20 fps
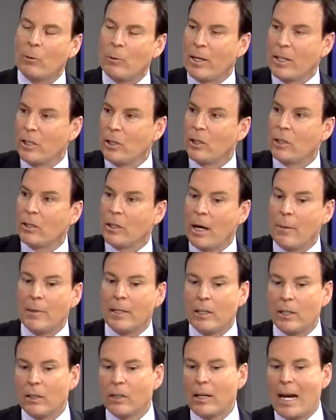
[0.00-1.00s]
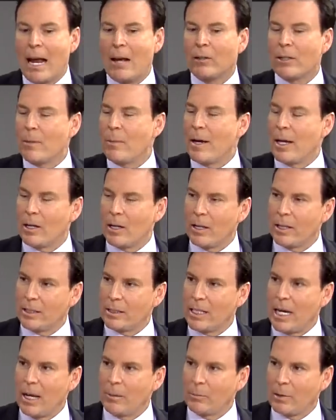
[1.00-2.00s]
the way, you're, I mean, you're out and about all the
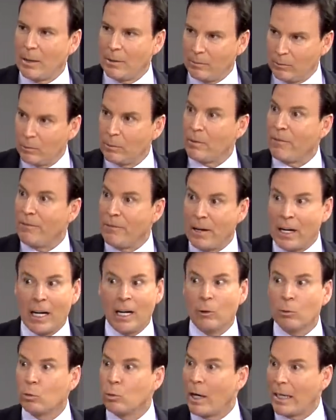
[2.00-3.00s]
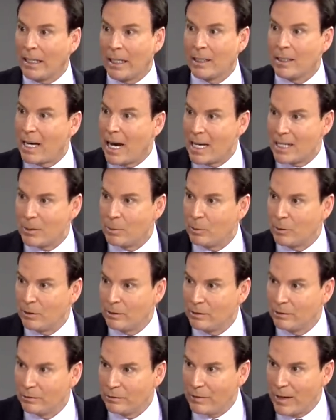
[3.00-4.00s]
time, right? Very recognizable
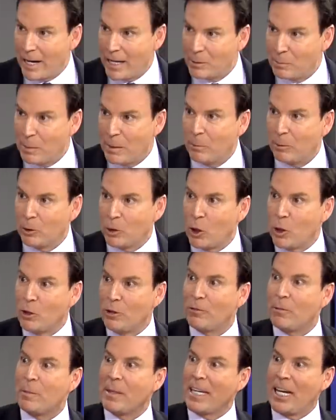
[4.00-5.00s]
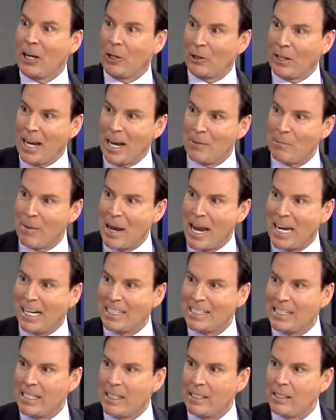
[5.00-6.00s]
face. People know you from the airline
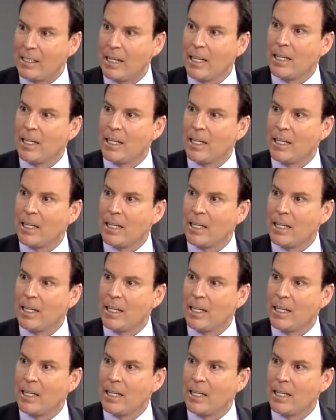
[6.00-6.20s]
magazines.